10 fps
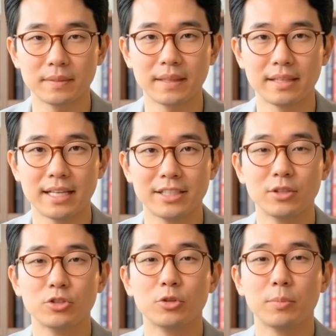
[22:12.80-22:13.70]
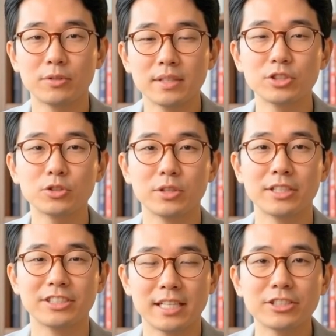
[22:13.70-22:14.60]
That tells you the professional
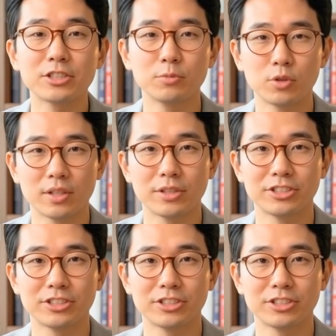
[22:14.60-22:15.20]
consensus broadly